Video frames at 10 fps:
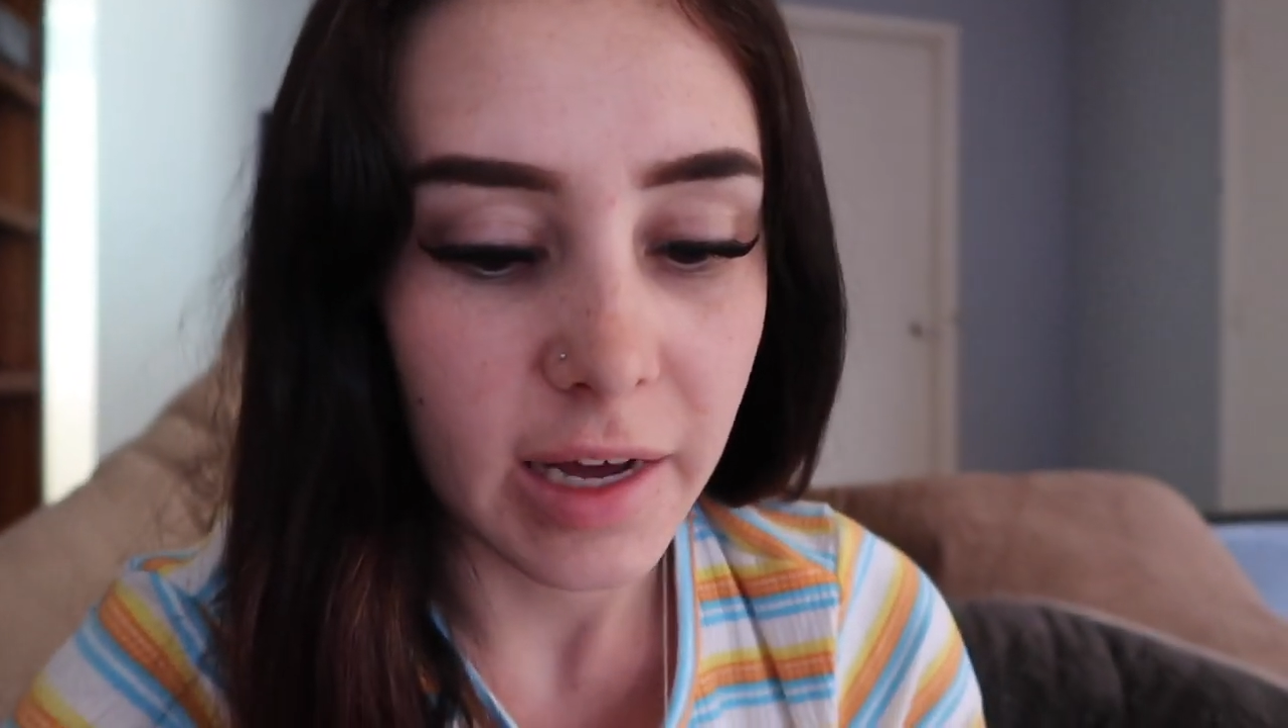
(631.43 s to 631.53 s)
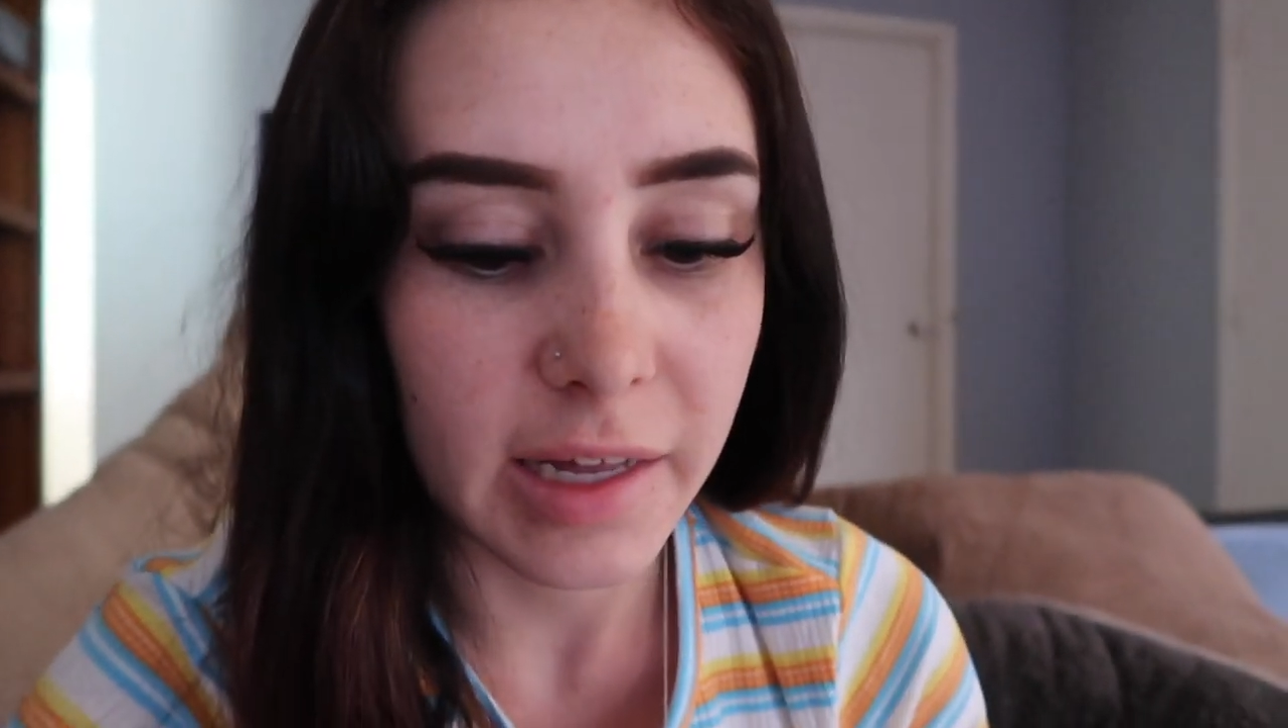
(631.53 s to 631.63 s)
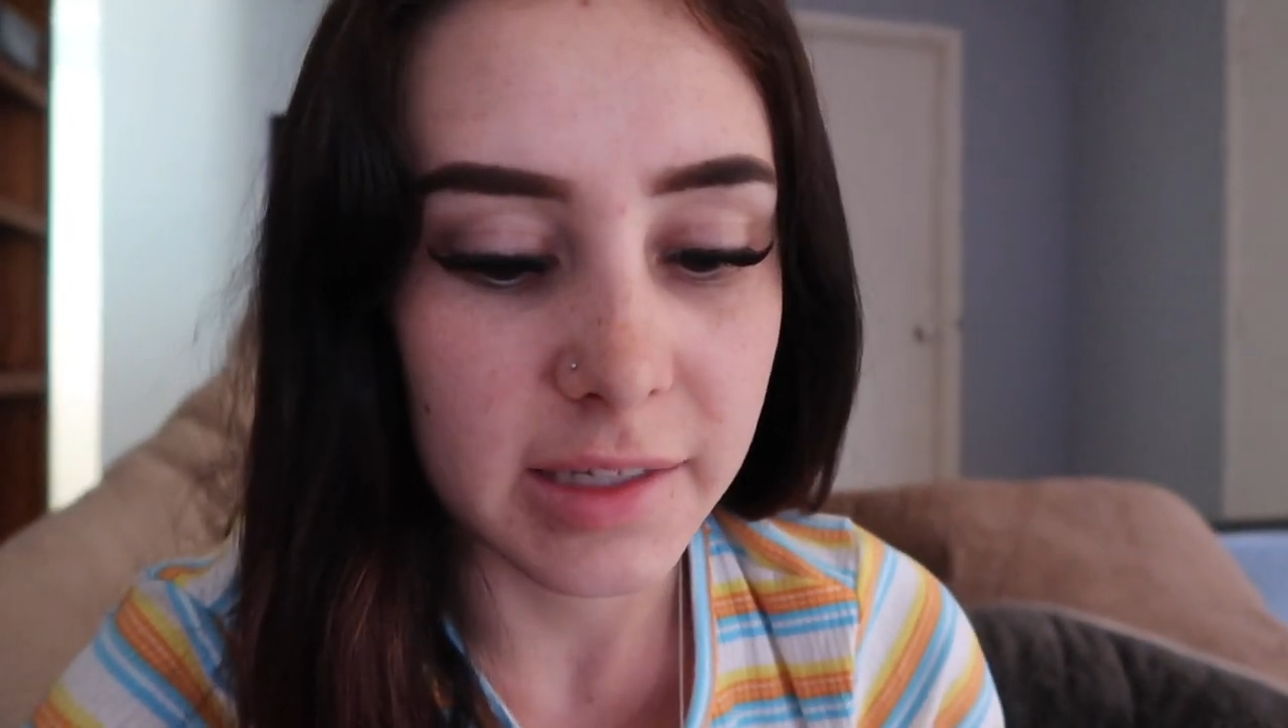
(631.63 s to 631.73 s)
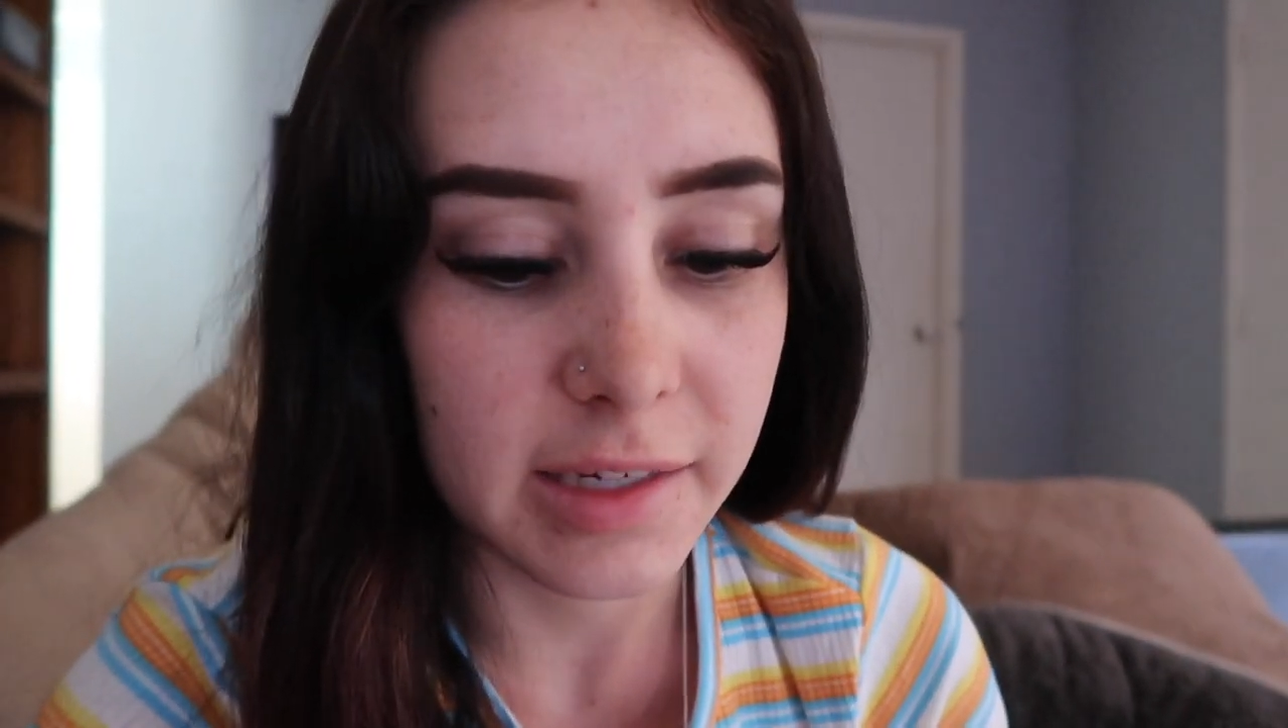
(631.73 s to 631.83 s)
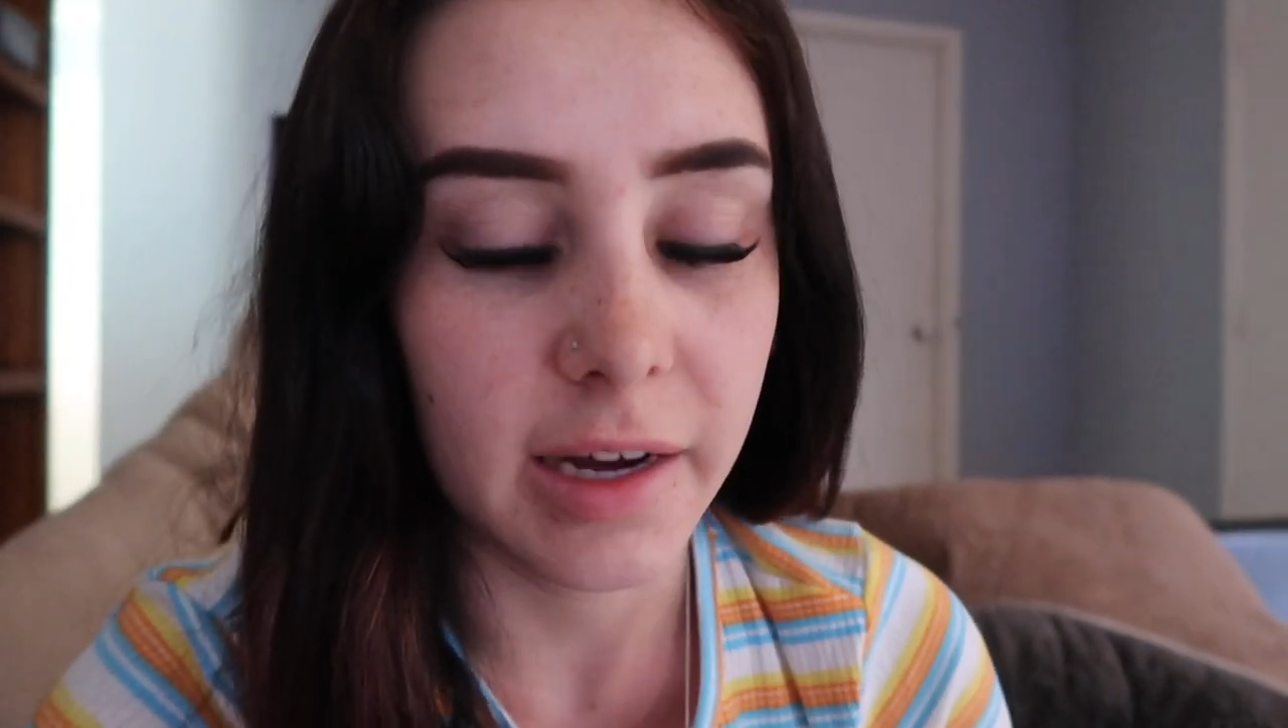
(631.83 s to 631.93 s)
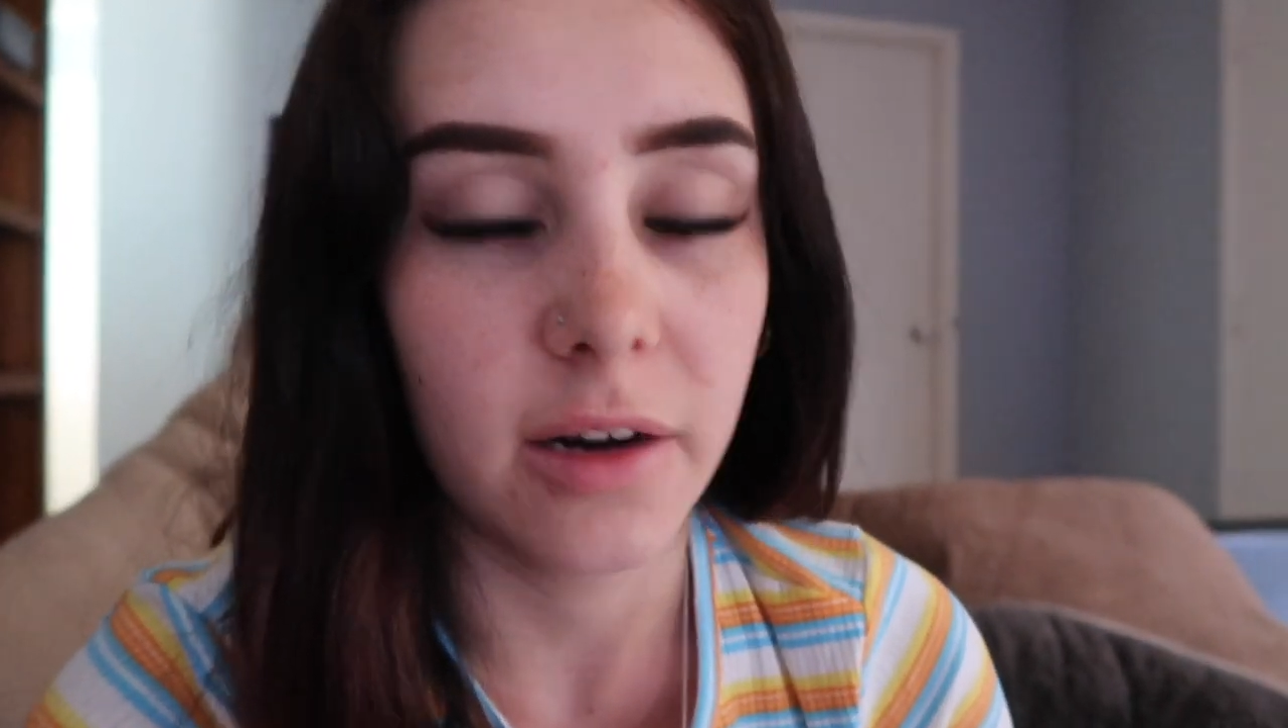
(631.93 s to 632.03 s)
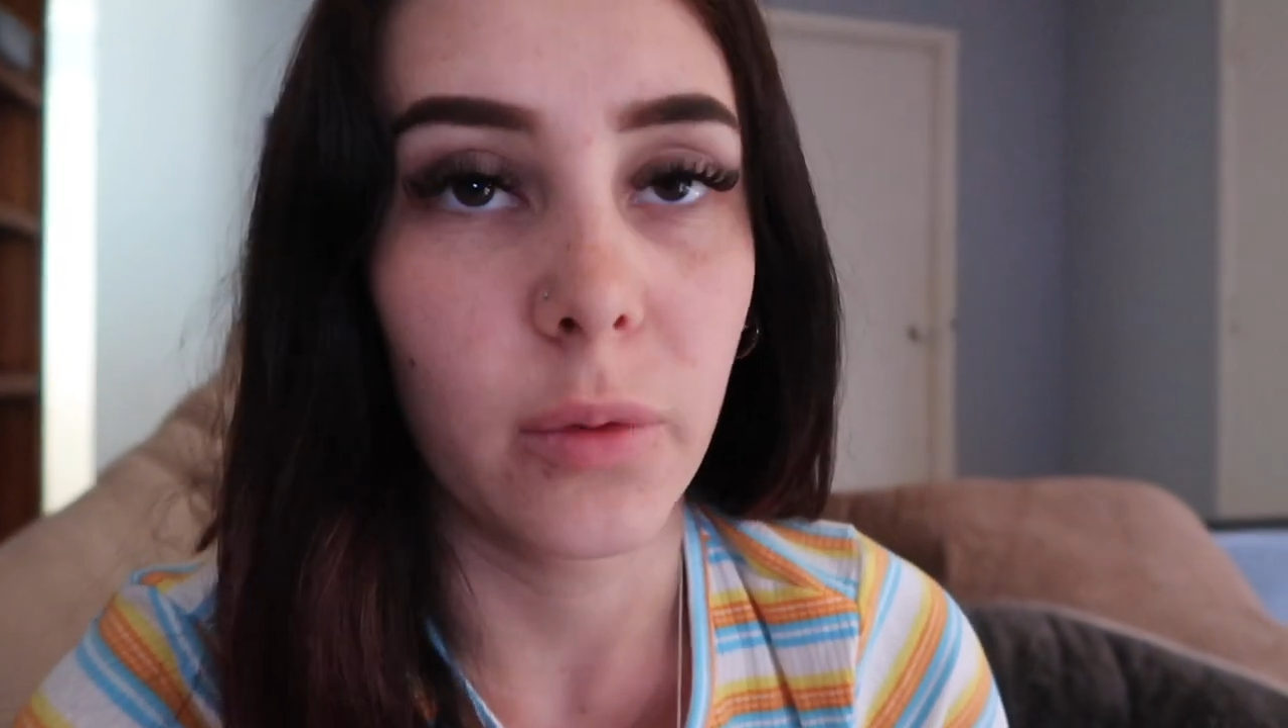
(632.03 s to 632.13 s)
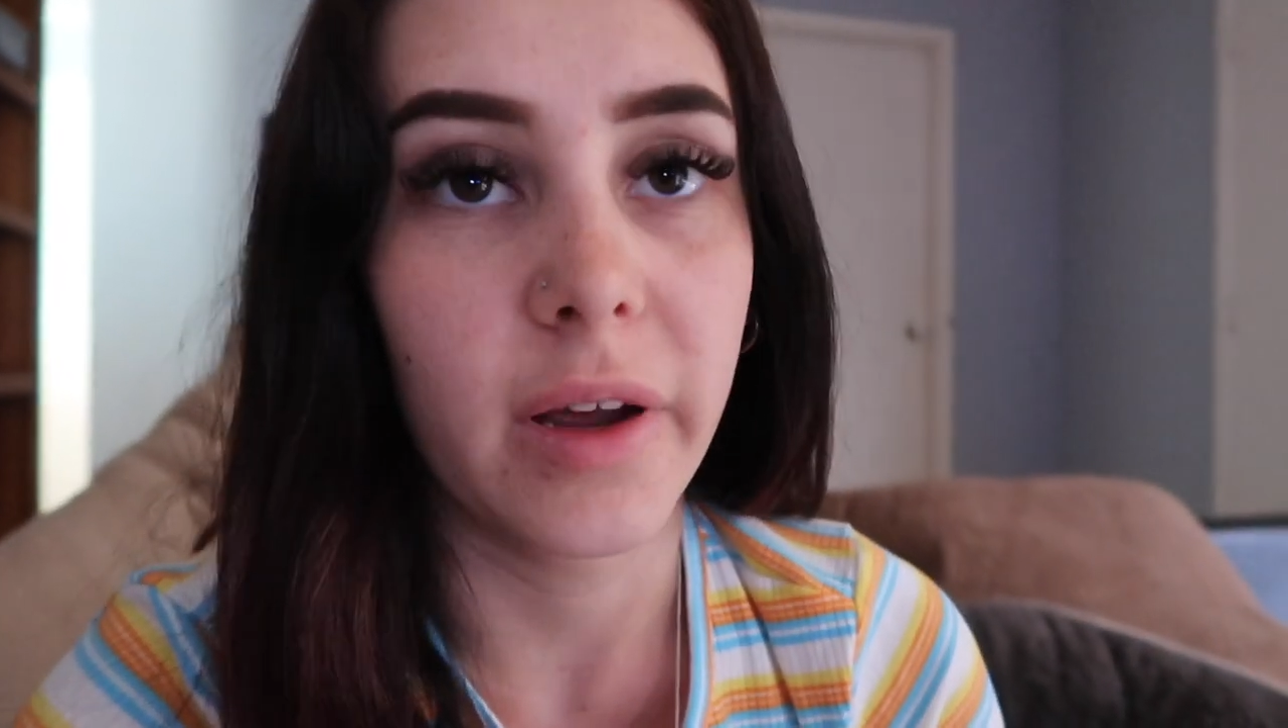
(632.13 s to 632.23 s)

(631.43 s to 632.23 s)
and sound.